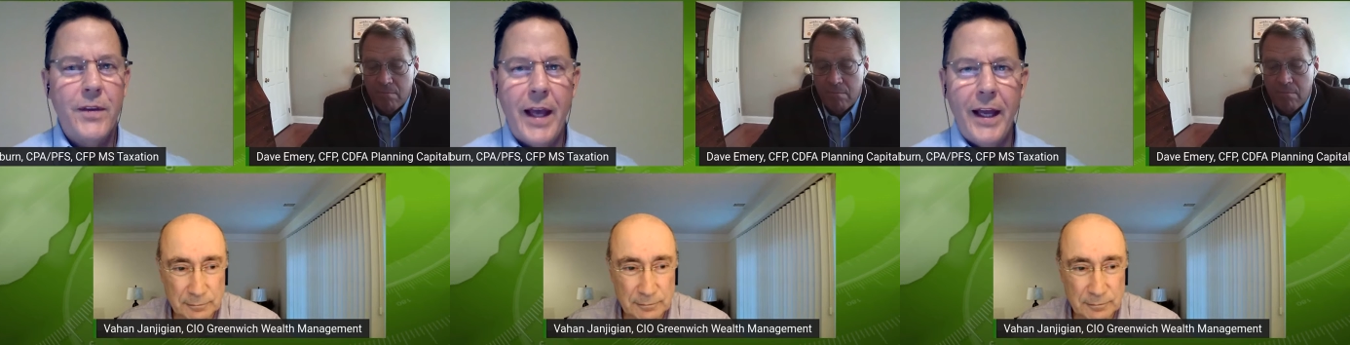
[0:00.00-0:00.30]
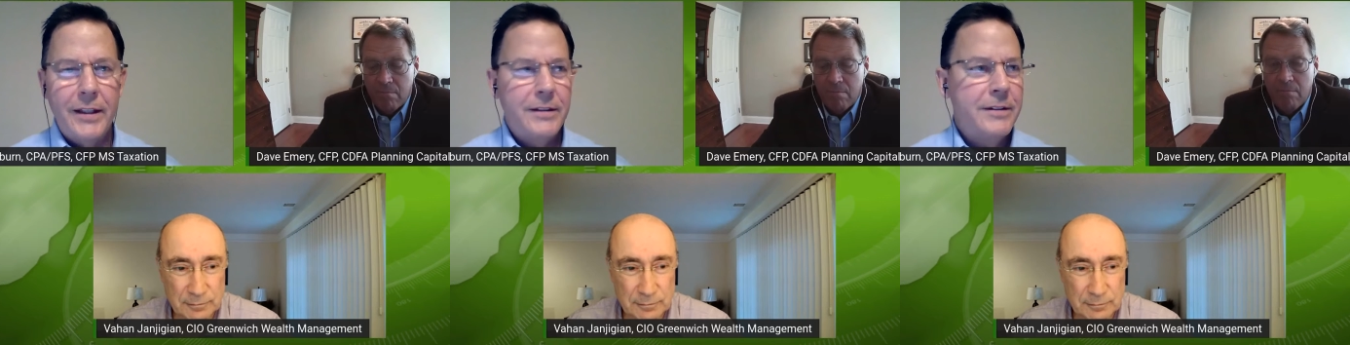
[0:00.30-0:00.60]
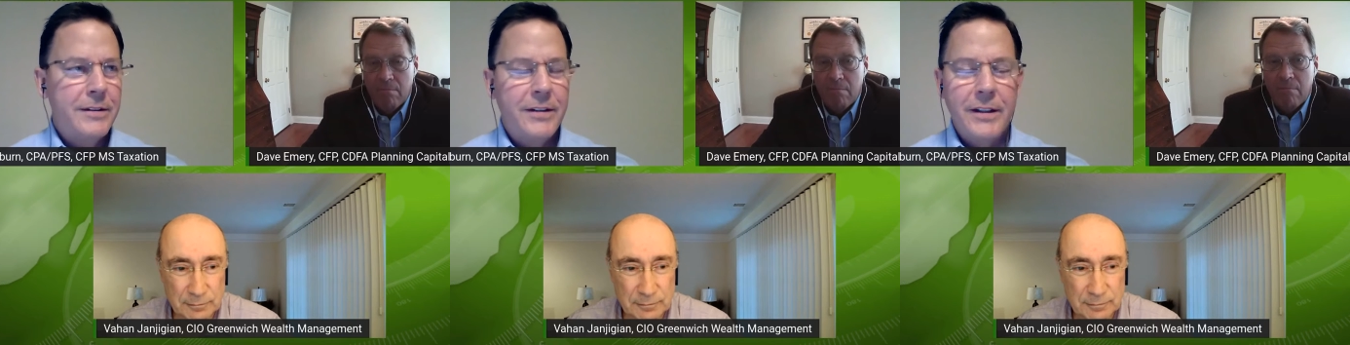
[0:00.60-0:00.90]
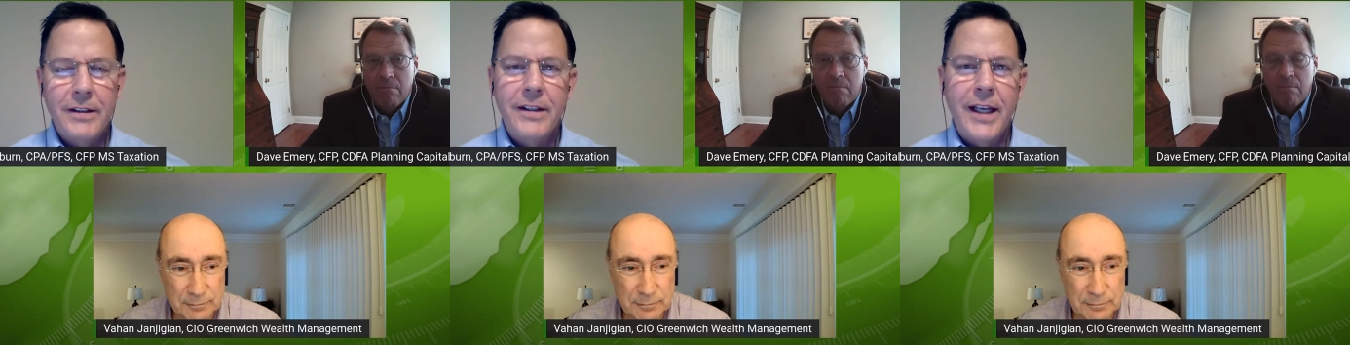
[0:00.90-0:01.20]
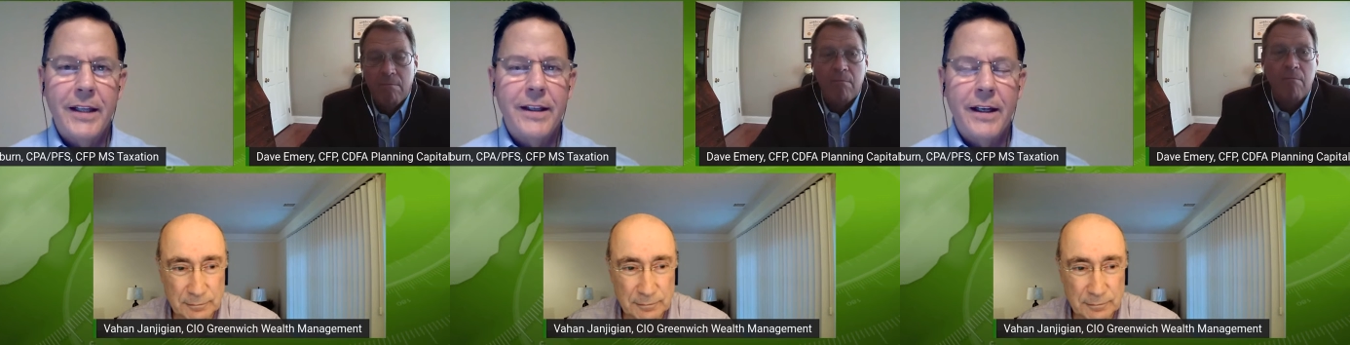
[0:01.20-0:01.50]
Speaker 1: that to, to
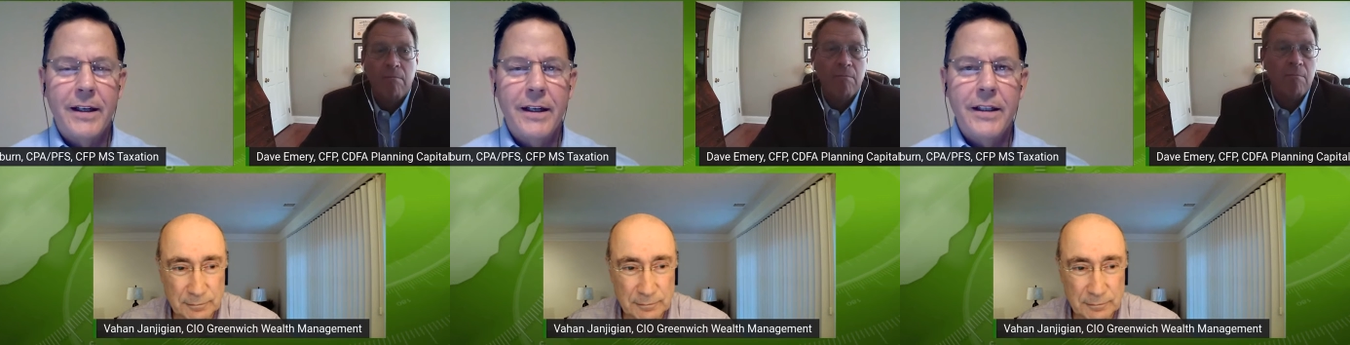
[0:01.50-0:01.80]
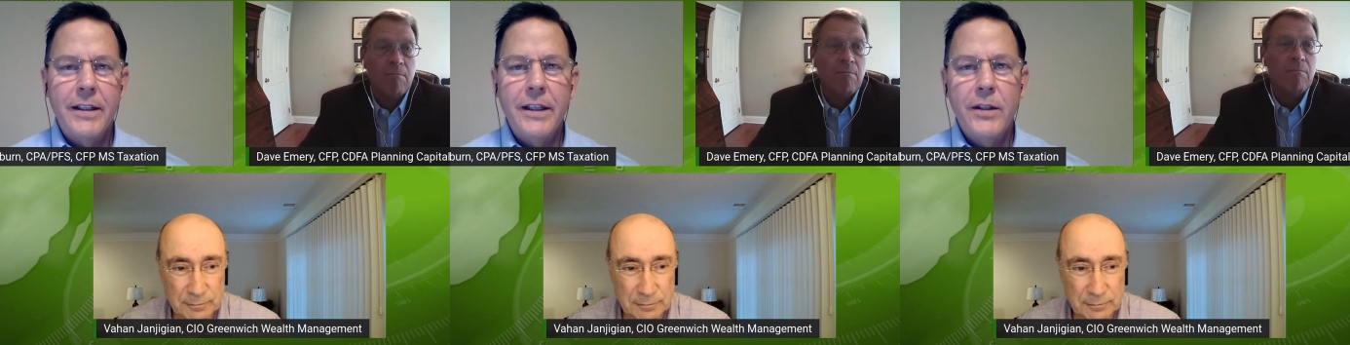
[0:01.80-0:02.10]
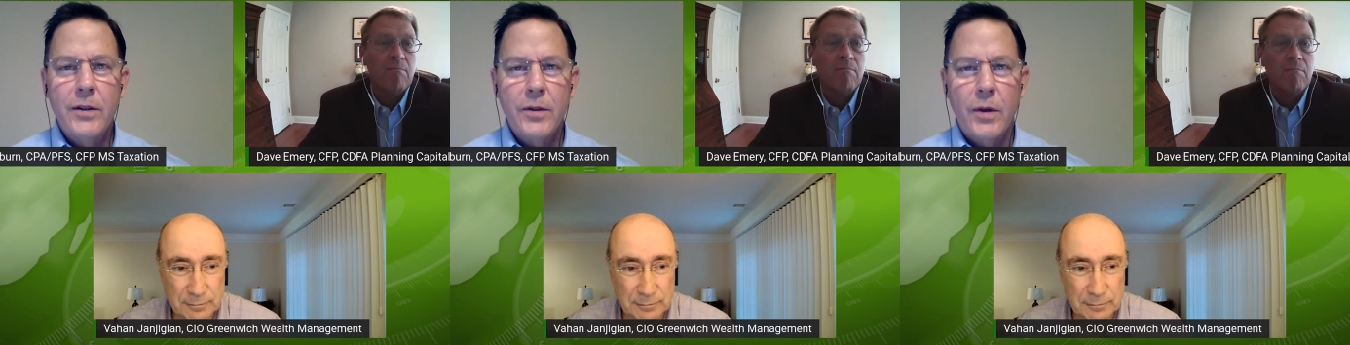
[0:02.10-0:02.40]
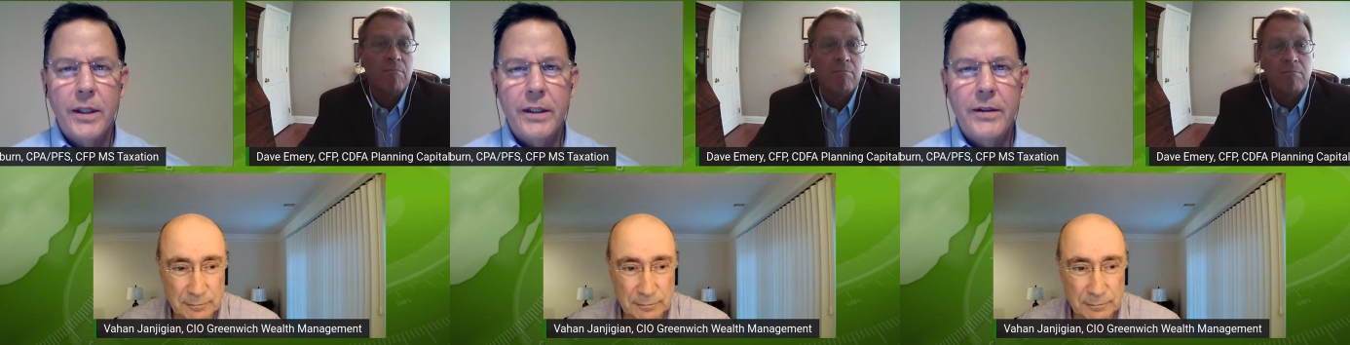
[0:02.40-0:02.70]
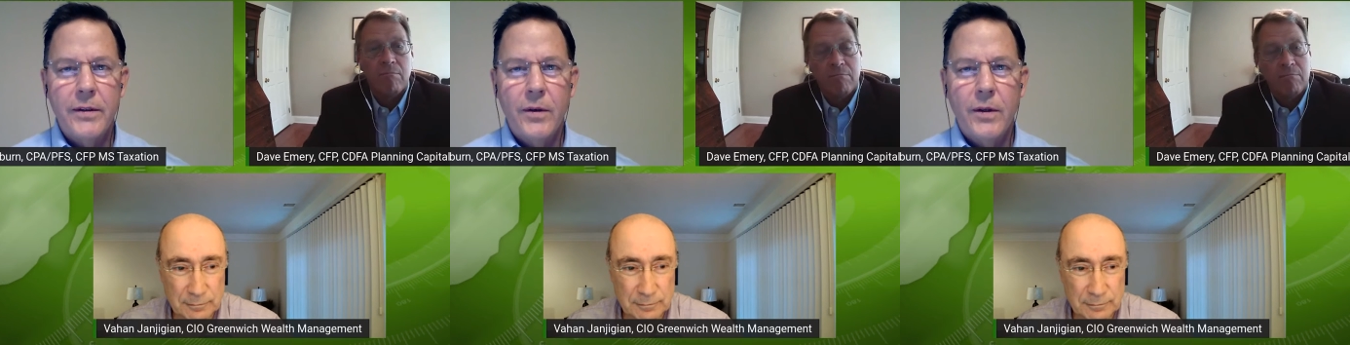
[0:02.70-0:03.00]
get that kind of yield on
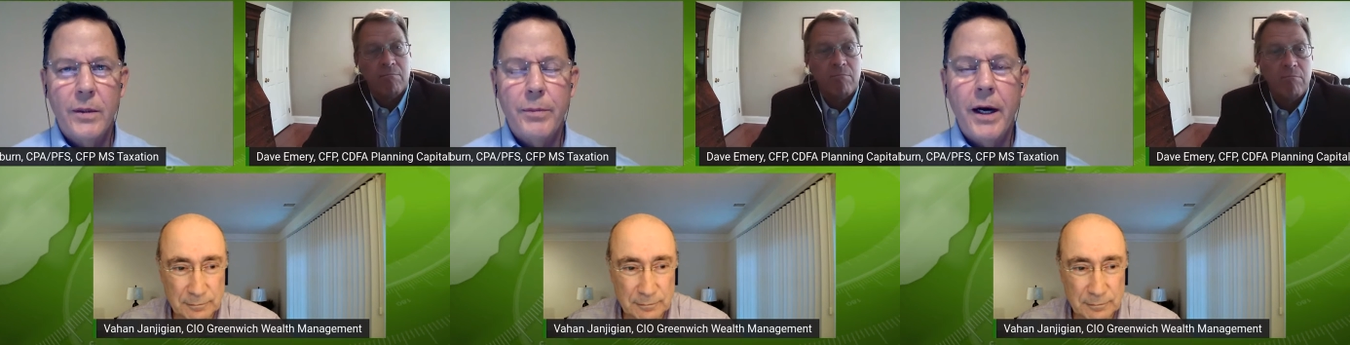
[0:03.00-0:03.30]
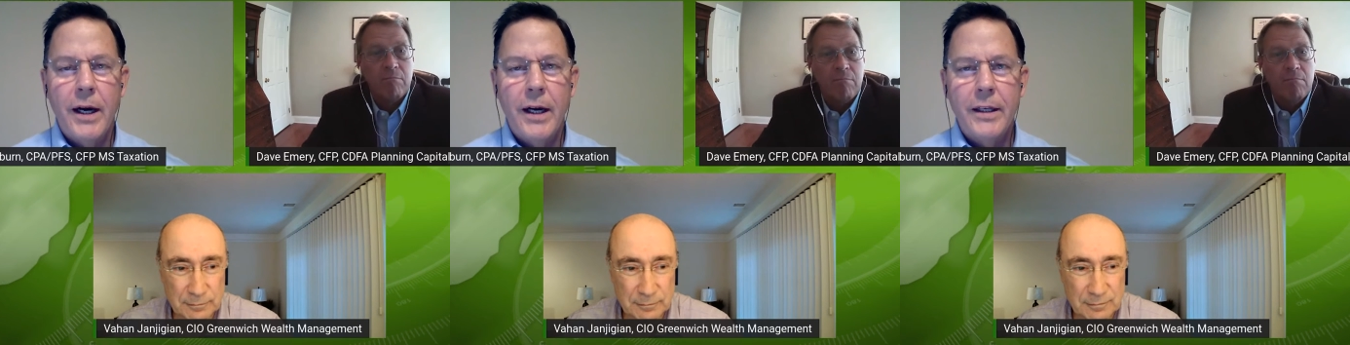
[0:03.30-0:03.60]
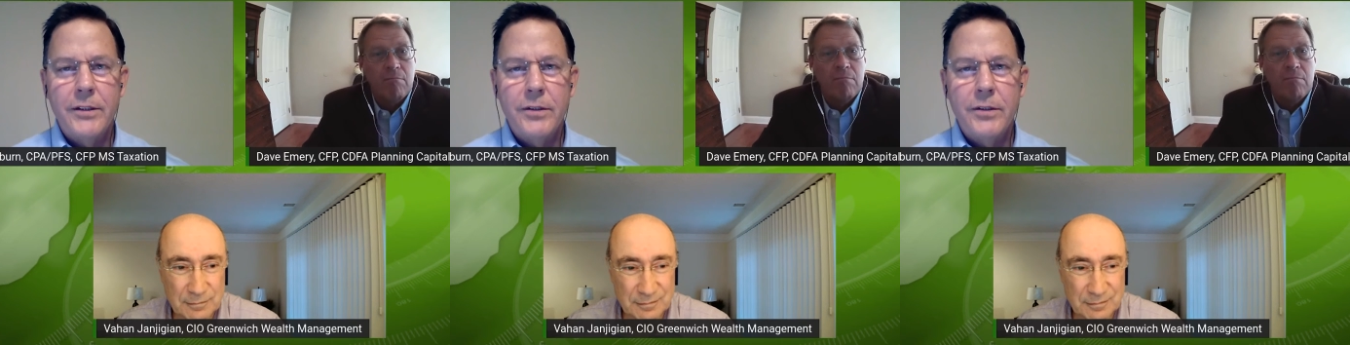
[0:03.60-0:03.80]
a on a bond,